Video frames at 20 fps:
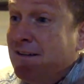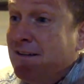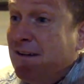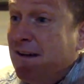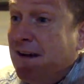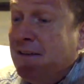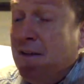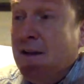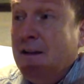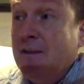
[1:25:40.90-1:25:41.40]
I
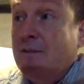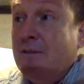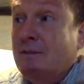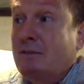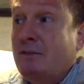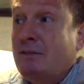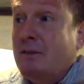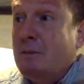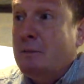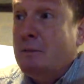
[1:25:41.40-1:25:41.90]
think
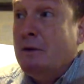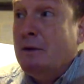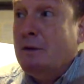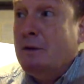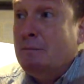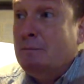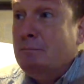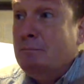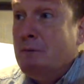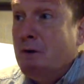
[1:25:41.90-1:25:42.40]
some of
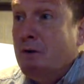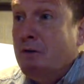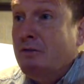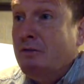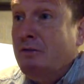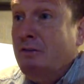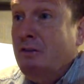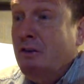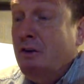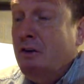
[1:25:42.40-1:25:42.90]
the most
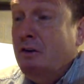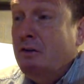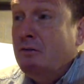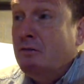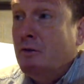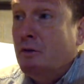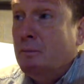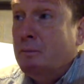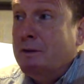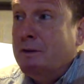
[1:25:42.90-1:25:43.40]

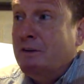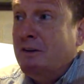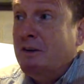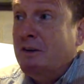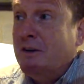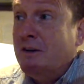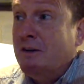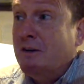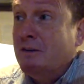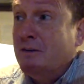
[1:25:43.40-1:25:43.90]
useful
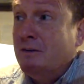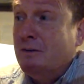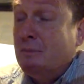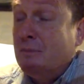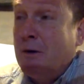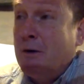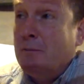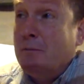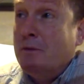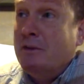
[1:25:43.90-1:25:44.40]
material is
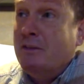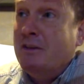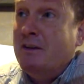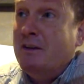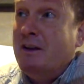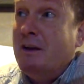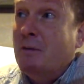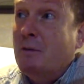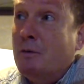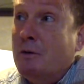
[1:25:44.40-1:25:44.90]
probably the
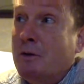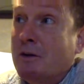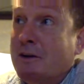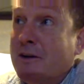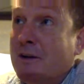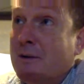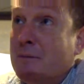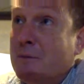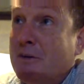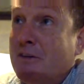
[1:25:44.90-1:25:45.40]

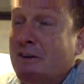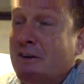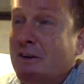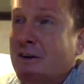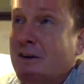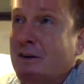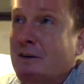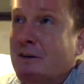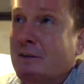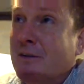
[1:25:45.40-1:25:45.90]
networking
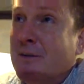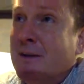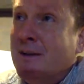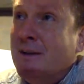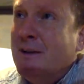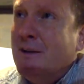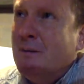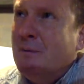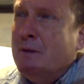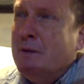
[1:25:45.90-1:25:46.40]
material,
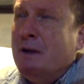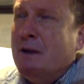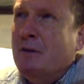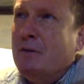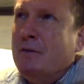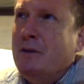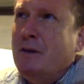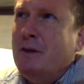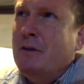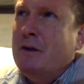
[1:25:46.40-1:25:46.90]
but I don't
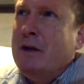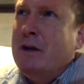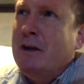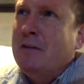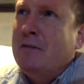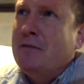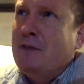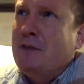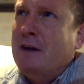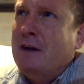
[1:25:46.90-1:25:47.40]
know if
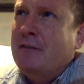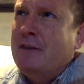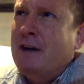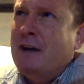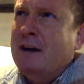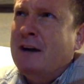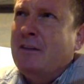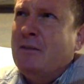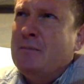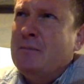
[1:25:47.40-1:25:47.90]
I've
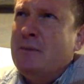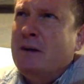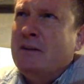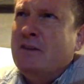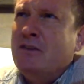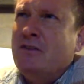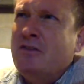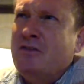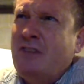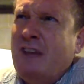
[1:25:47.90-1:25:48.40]
got as
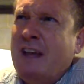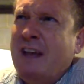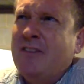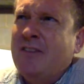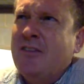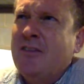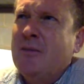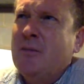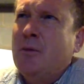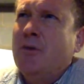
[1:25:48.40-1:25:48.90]
much
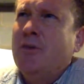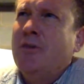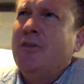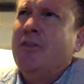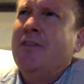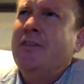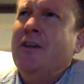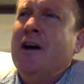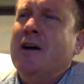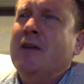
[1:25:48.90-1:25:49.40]
testable
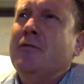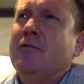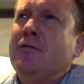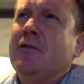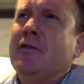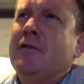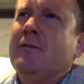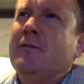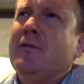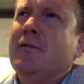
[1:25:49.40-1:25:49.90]
stuff
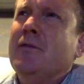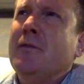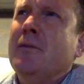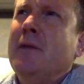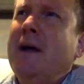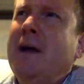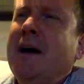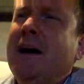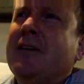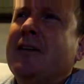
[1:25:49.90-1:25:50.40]
from
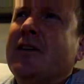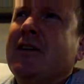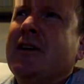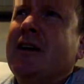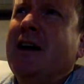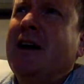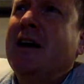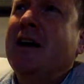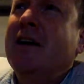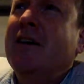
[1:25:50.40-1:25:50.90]
that
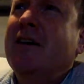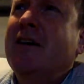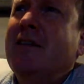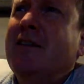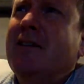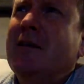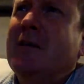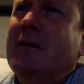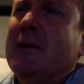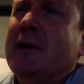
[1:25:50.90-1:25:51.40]
as
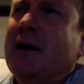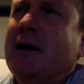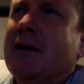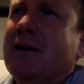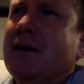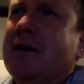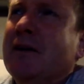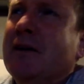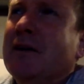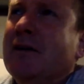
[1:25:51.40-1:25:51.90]
some of the
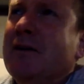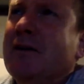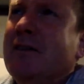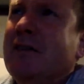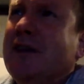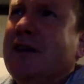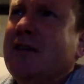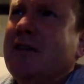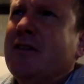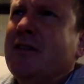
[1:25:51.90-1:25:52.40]
other
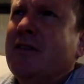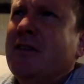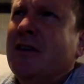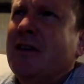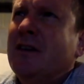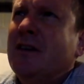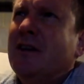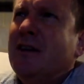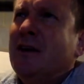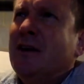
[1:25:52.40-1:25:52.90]
sections.
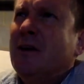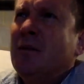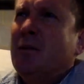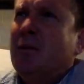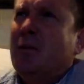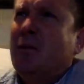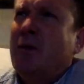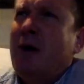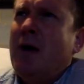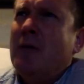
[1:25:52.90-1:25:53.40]

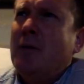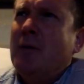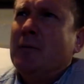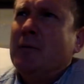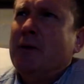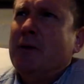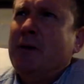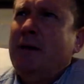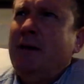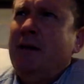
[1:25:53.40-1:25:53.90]

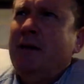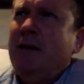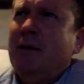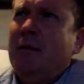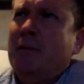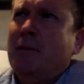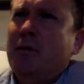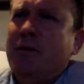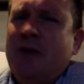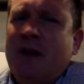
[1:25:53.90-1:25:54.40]
Probably the
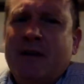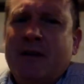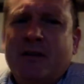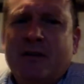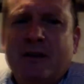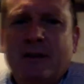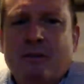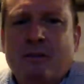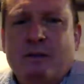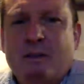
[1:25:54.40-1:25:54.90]
protection
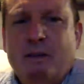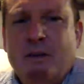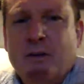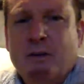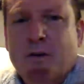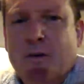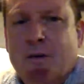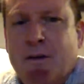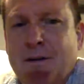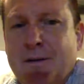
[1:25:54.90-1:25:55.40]
and
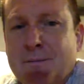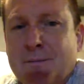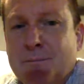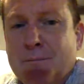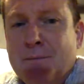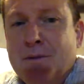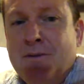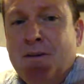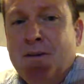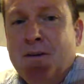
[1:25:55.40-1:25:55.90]
security
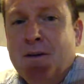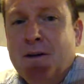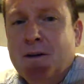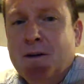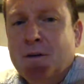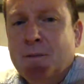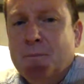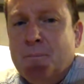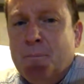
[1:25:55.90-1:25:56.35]
material.